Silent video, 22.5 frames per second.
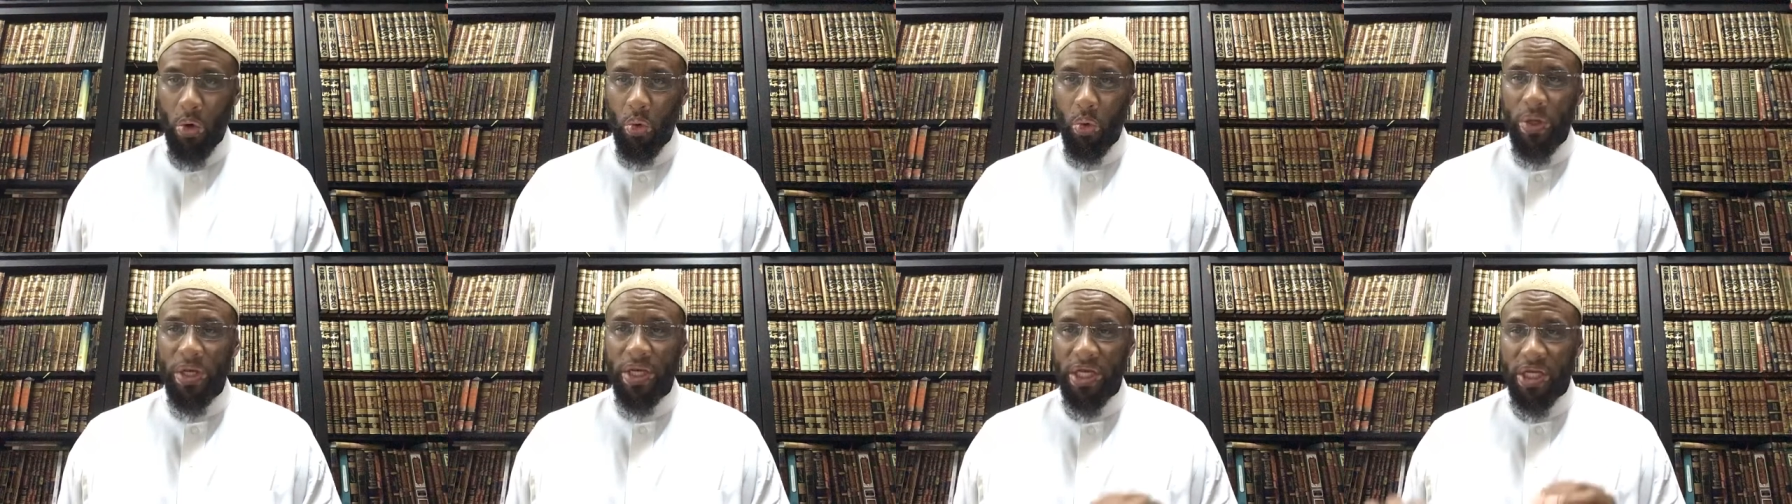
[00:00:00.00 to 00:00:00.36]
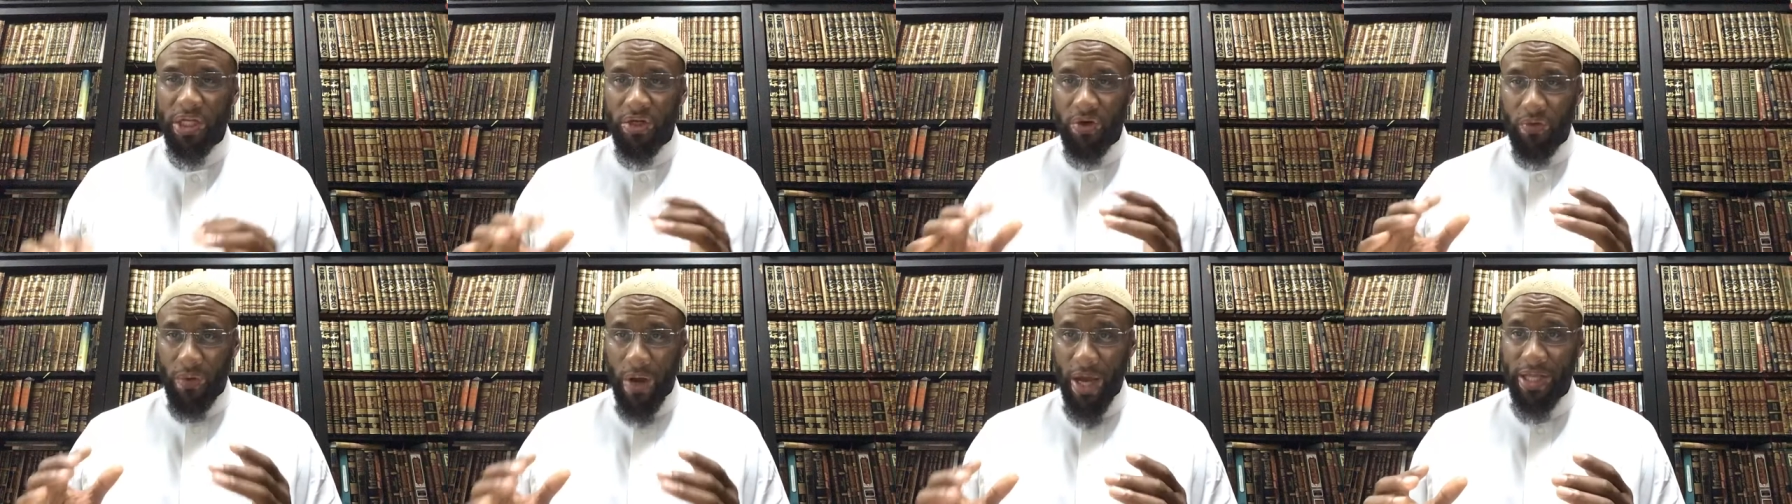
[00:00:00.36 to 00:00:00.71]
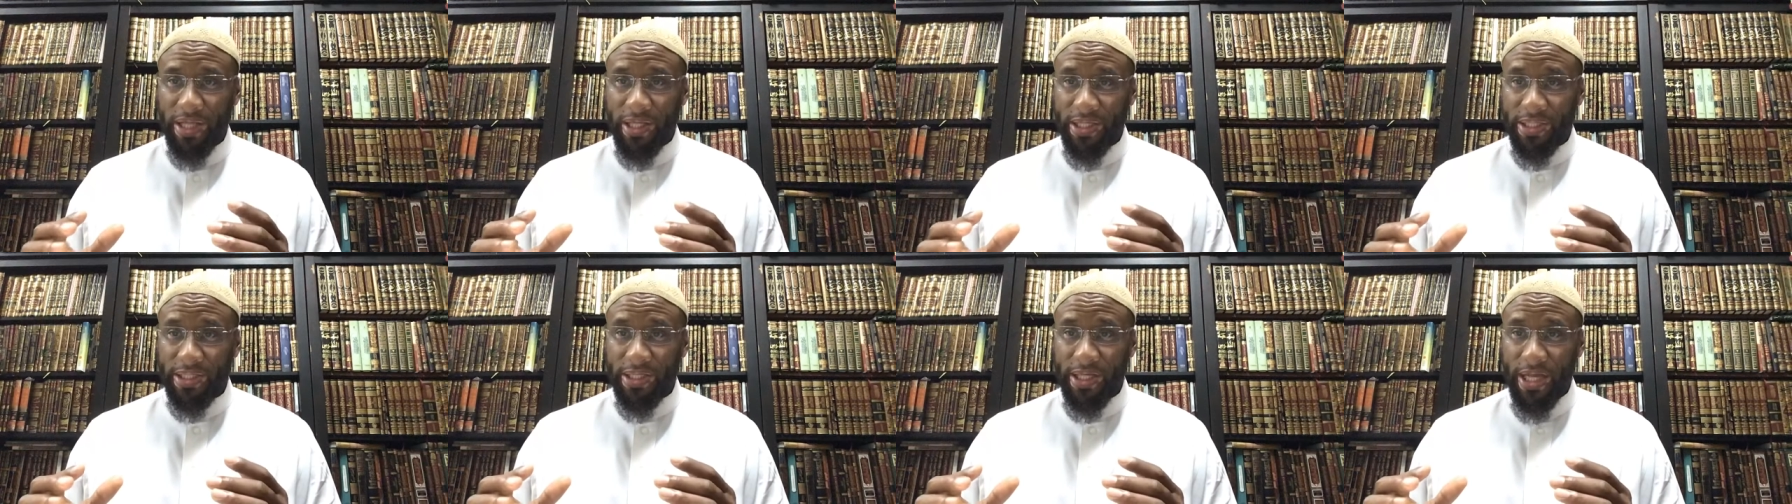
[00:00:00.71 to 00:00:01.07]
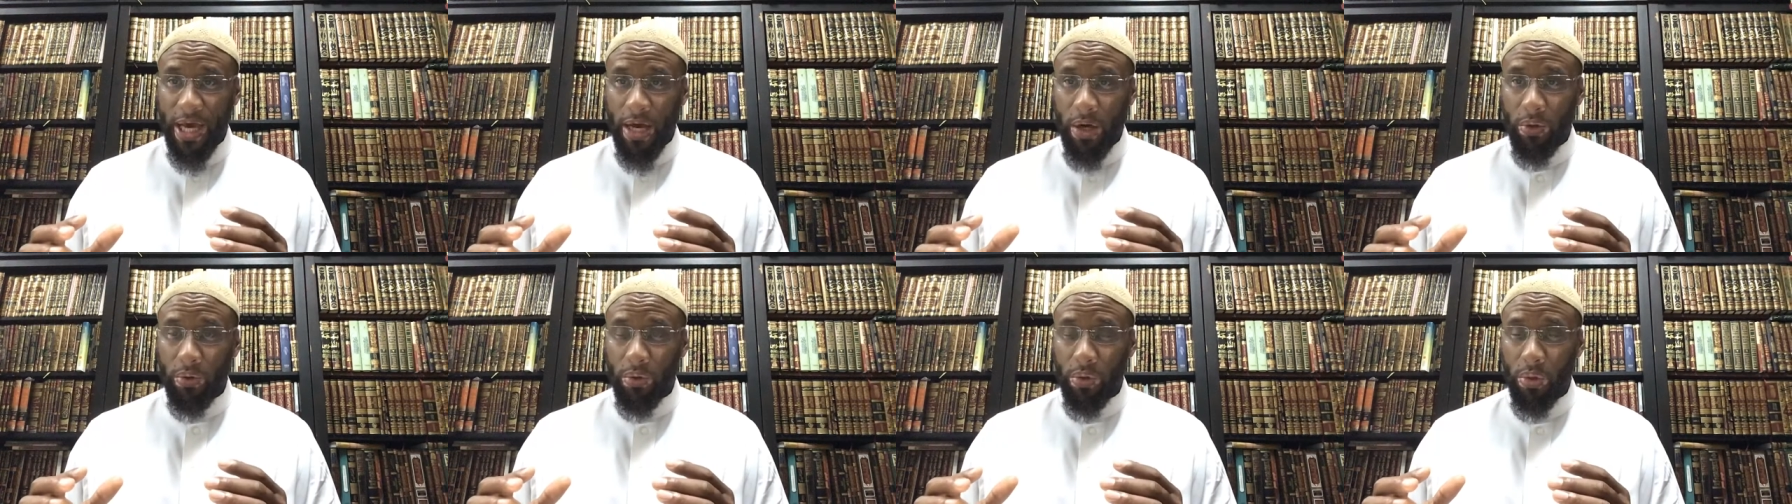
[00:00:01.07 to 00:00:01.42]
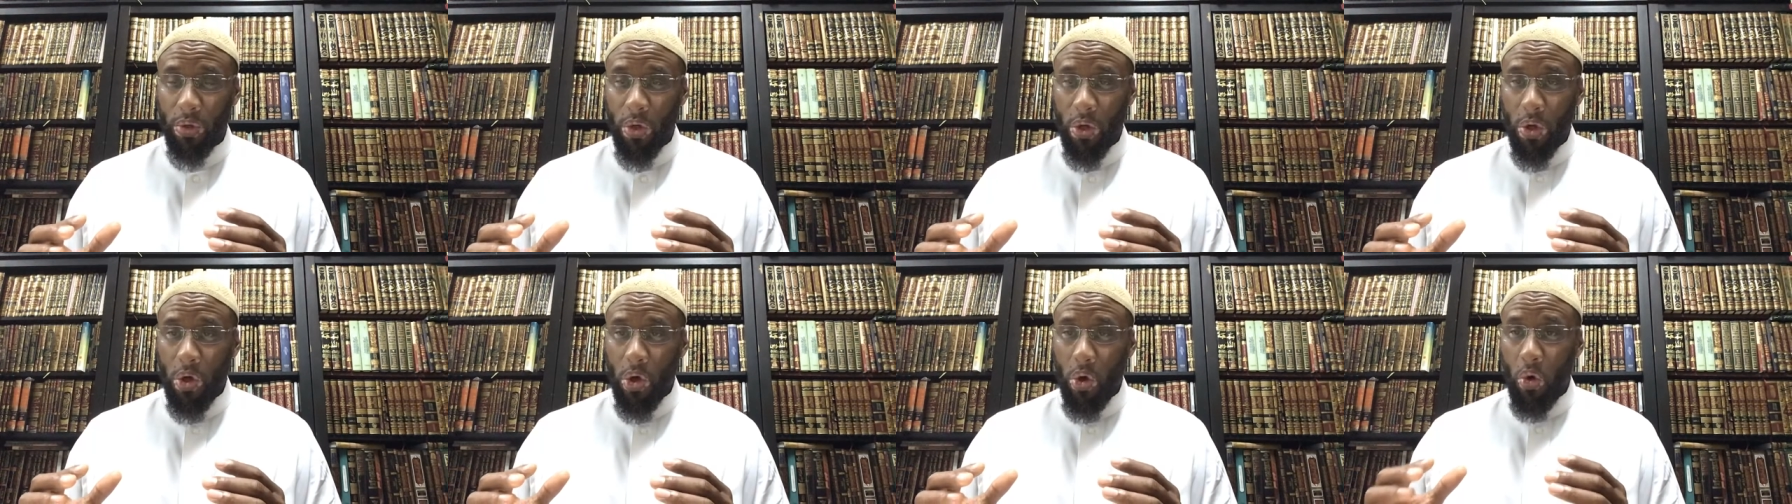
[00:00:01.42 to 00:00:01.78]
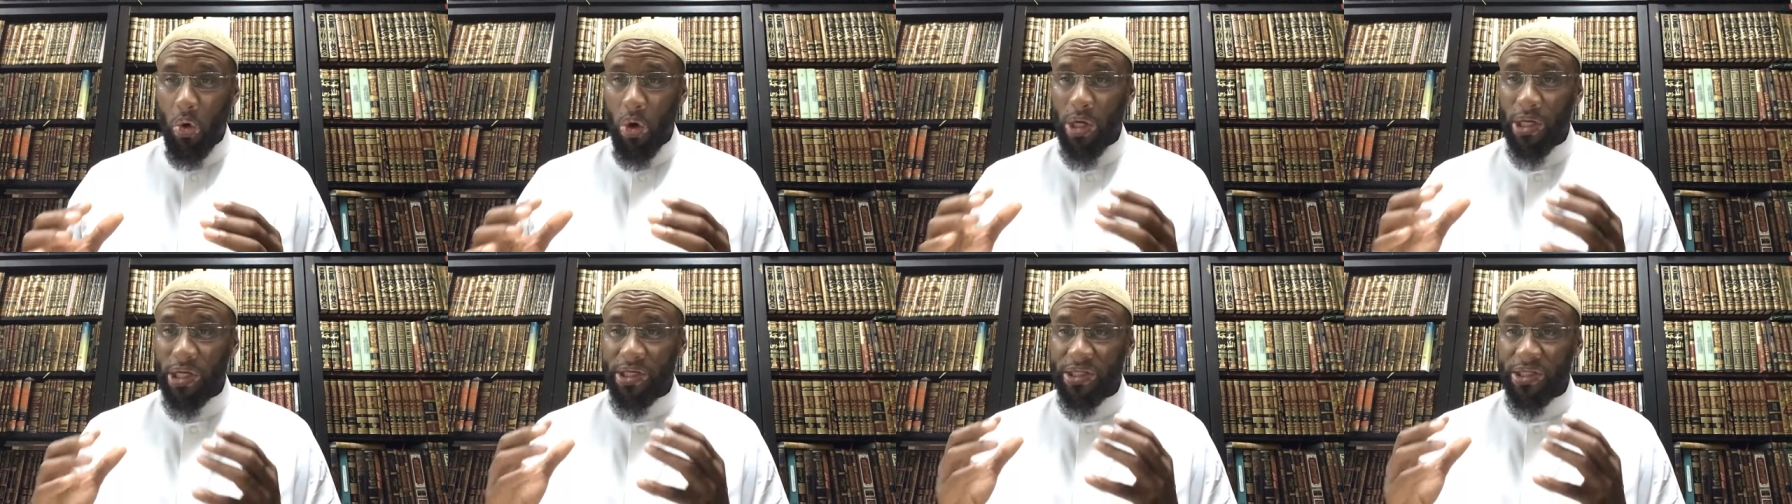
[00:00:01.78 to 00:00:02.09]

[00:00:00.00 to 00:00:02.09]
We need to write this down or at